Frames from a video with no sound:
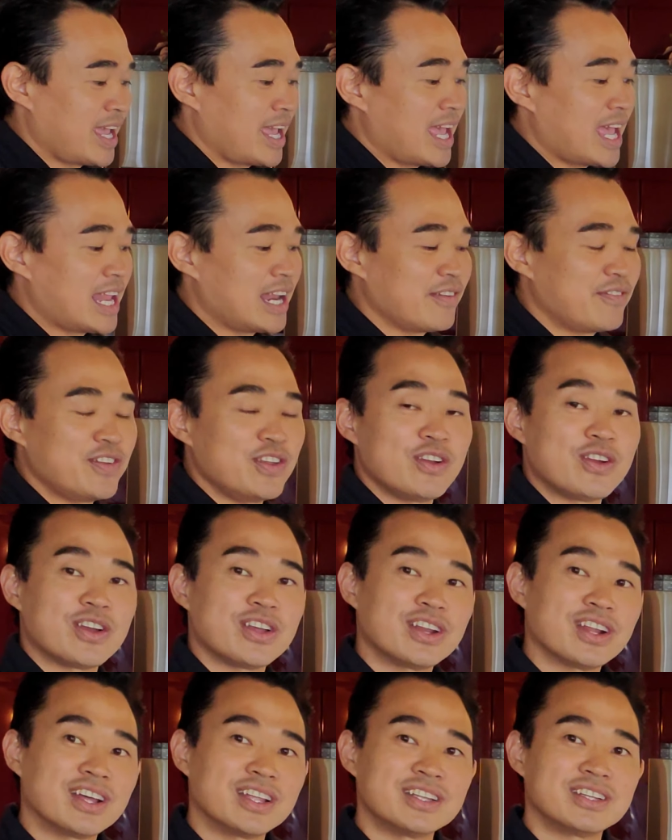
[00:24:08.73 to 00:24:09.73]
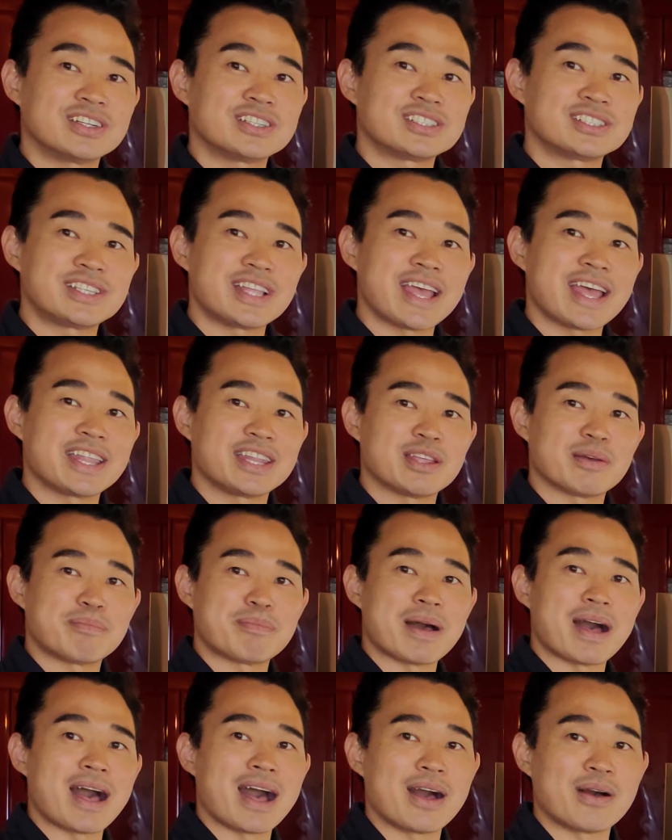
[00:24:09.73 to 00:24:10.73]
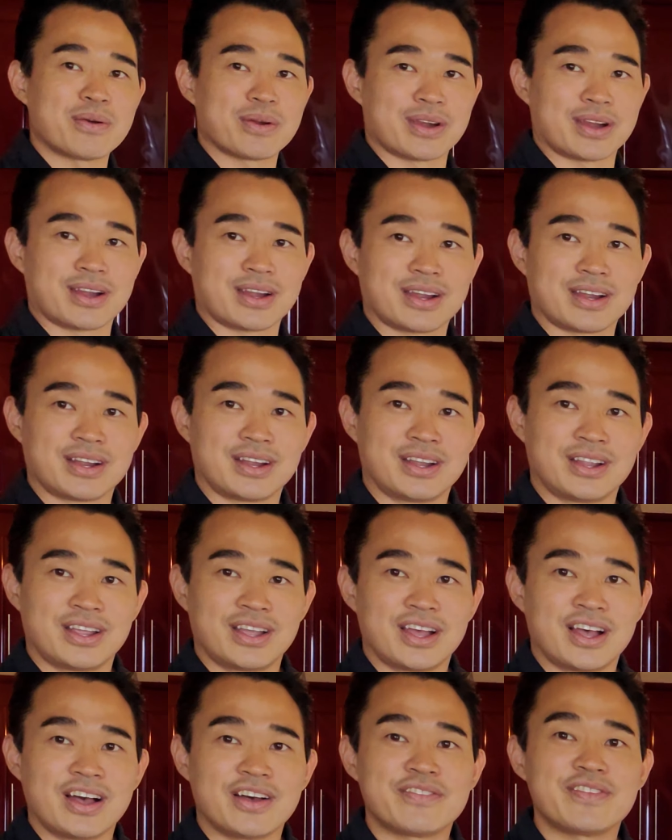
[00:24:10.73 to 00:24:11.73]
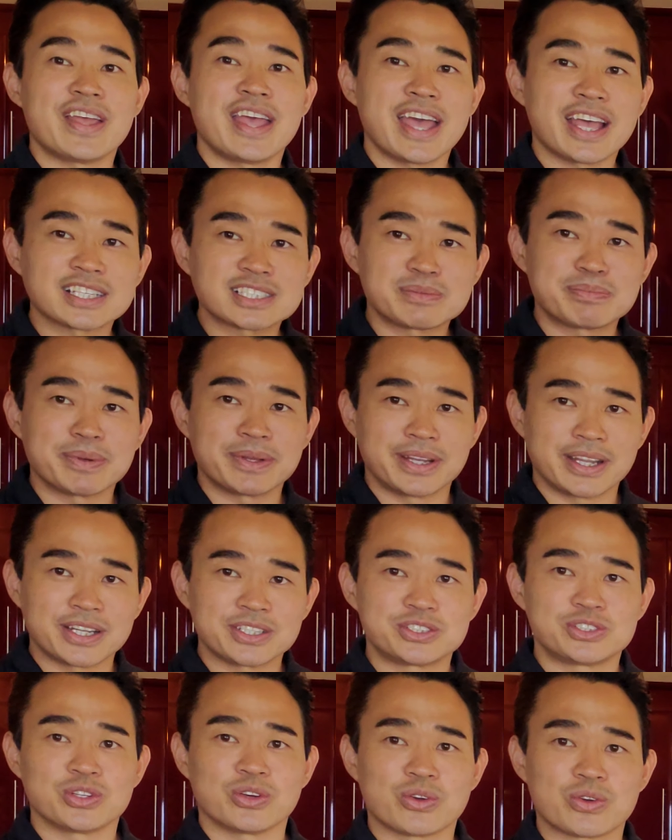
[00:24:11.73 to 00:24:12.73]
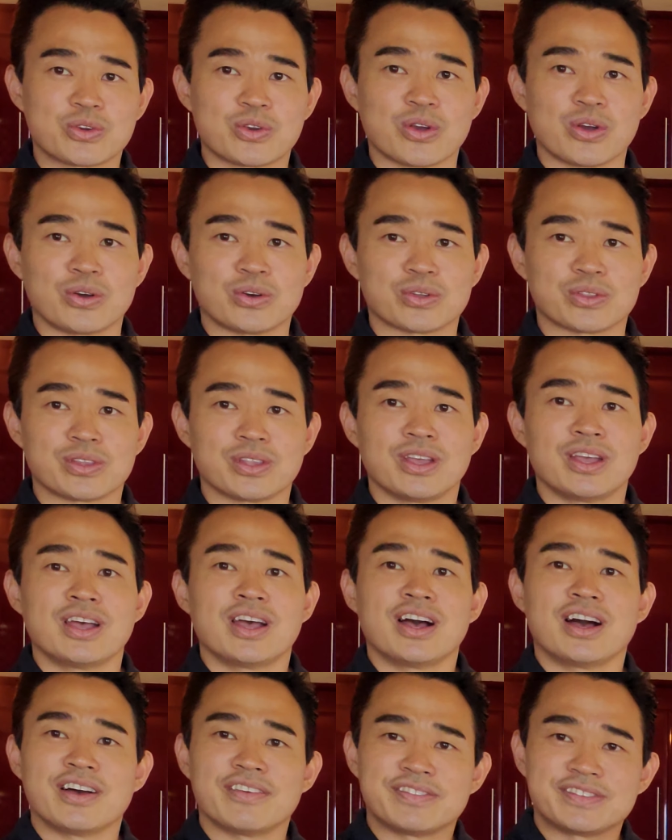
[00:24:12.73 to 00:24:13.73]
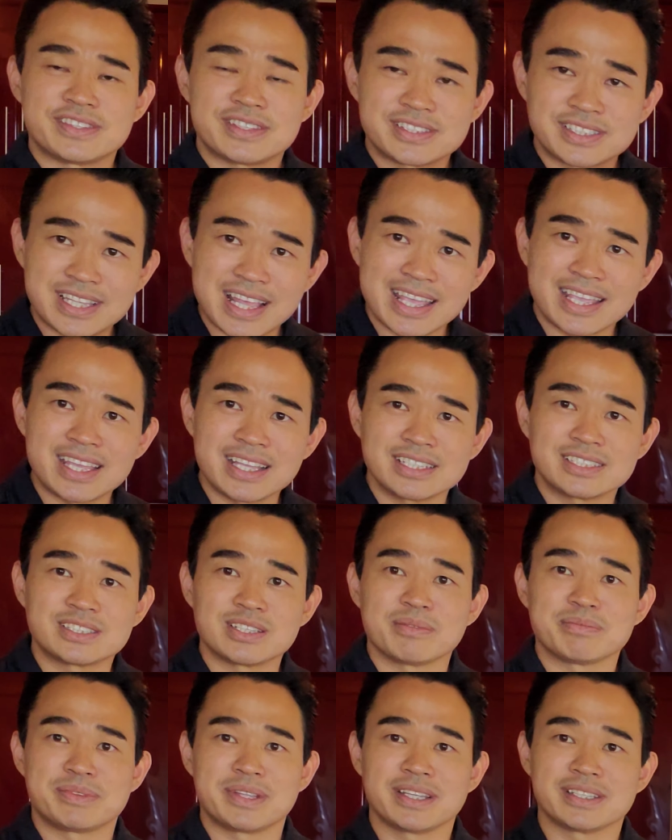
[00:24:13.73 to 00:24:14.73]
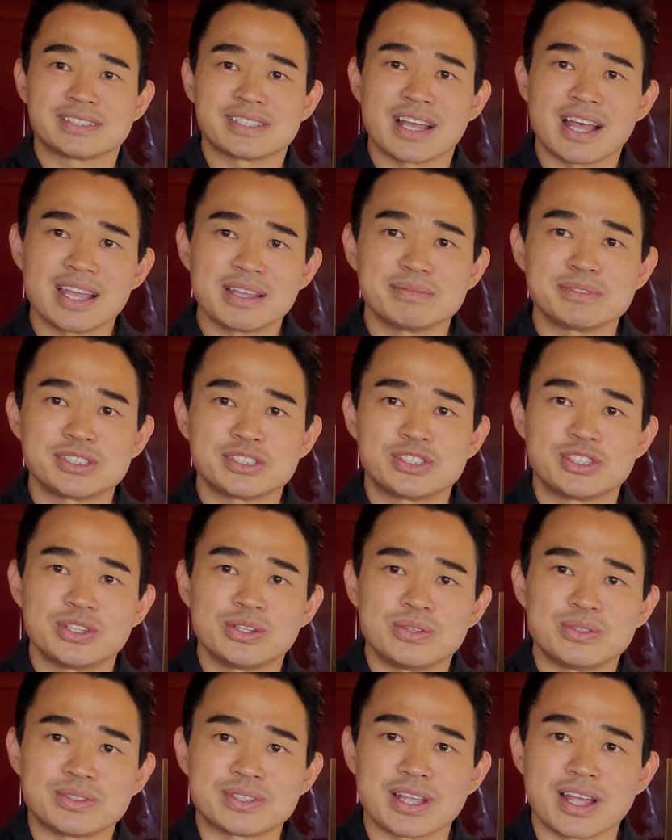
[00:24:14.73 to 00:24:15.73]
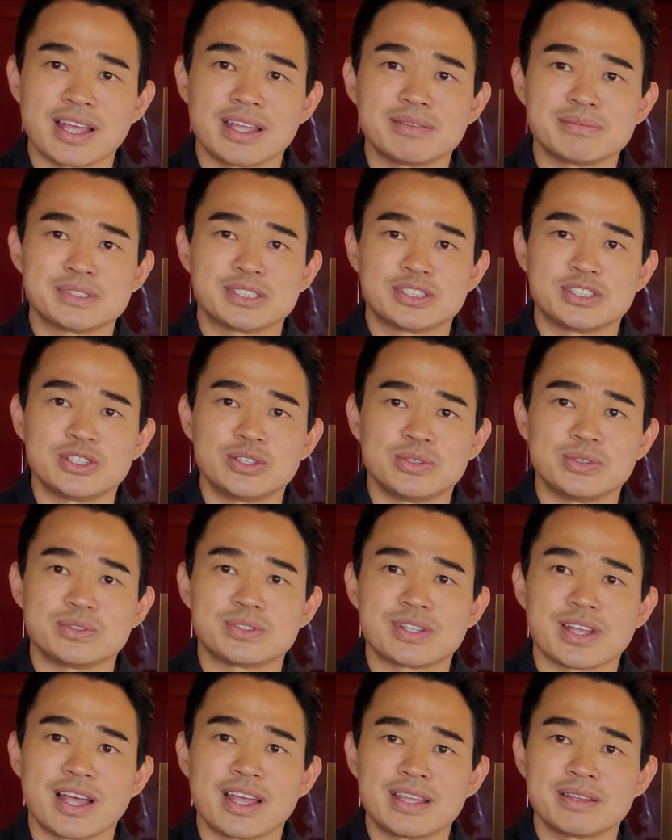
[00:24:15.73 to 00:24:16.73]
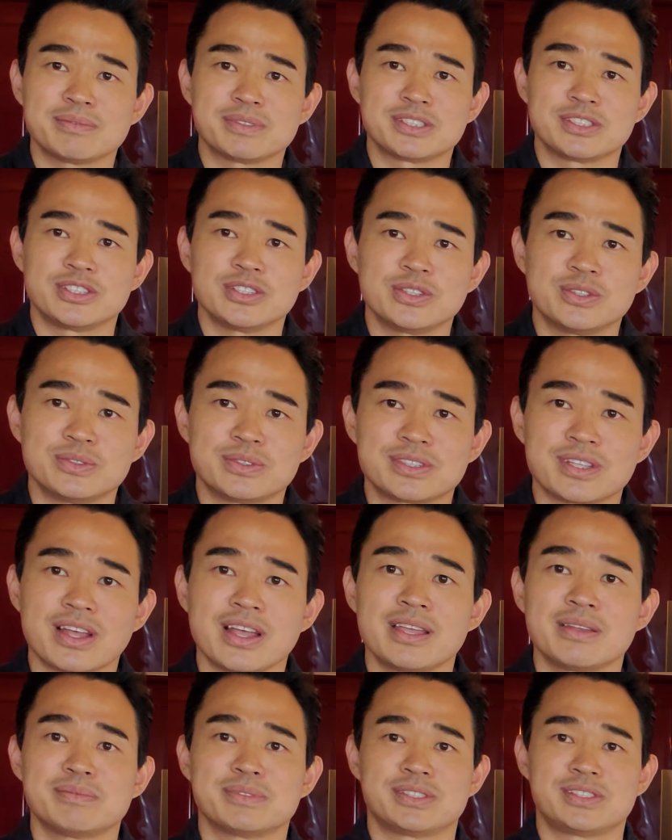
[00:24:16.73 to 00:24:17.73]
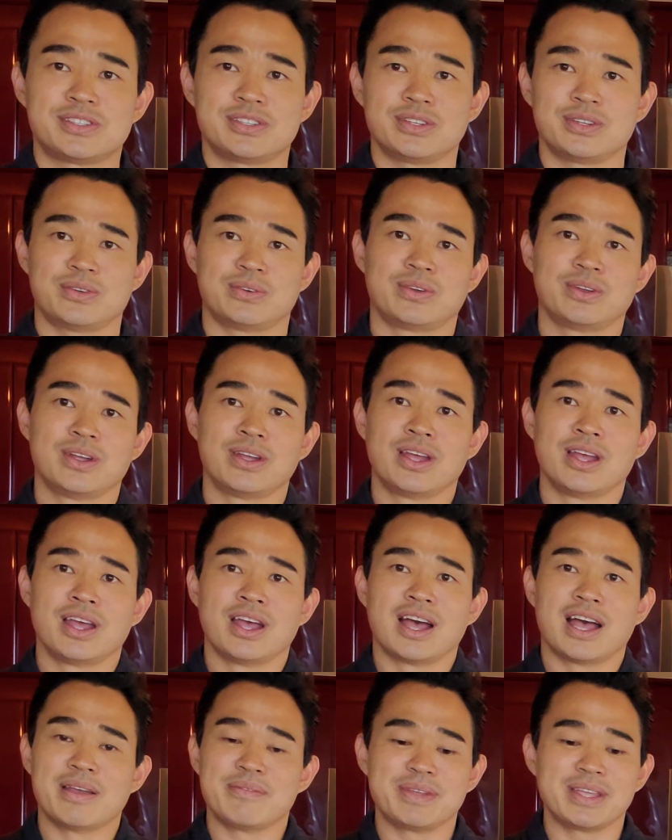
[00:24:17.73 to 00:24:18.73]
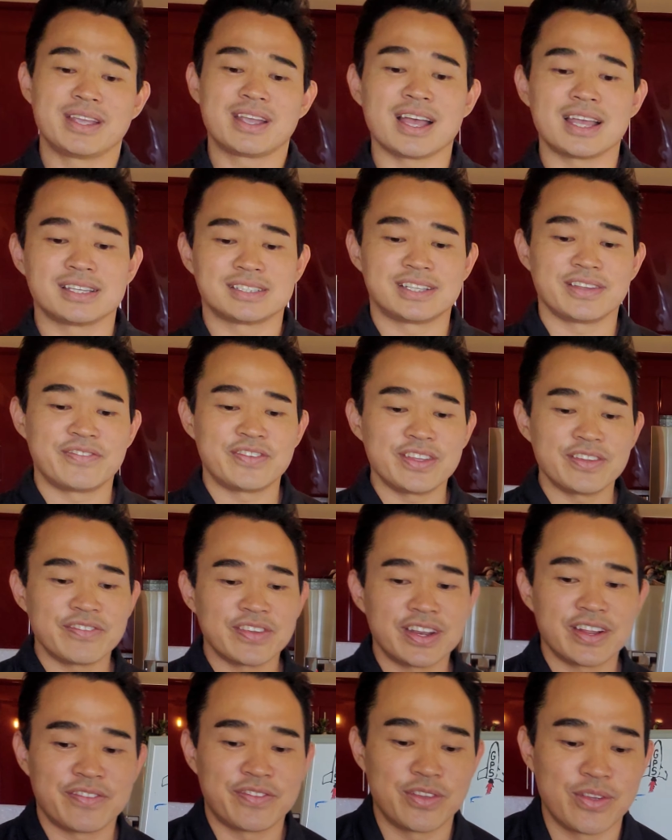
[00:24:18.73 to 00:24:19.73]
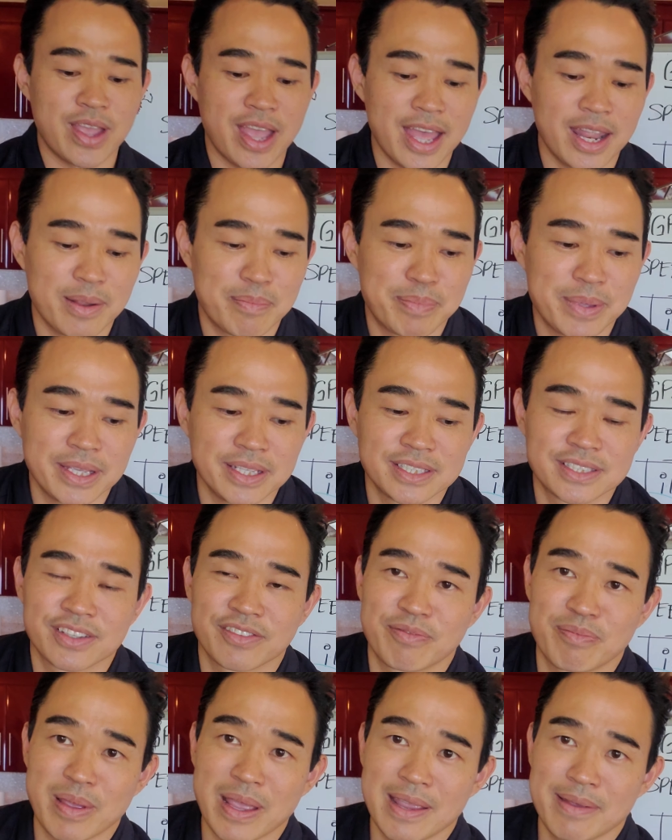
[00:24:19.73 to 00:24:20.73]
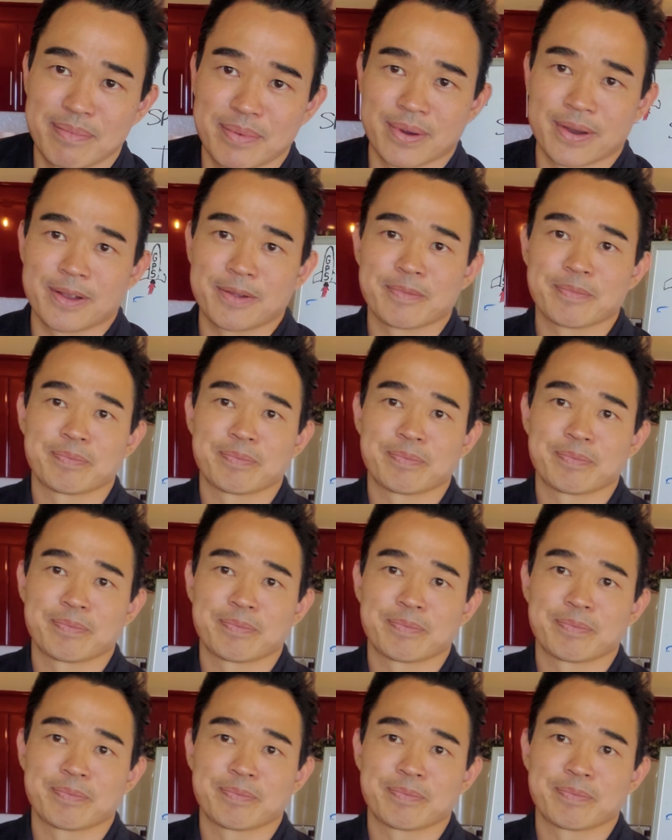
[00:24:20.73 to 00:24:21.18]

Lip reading: And if you could understand the power of exponential growth, of taking something ×2, ×2, ×2, ×2. I mean, guys, even if you had a piece of paper